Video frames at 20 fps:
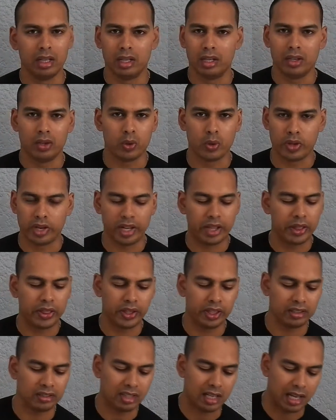all that other
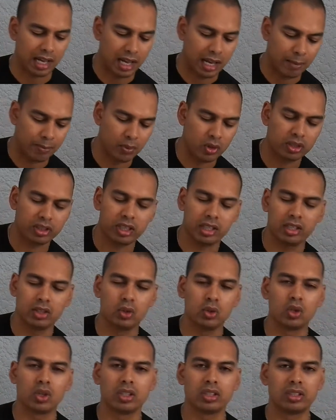things. I'm not really too
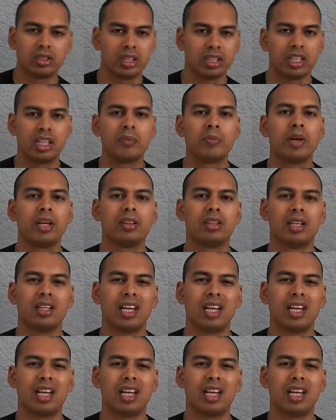concerned about that.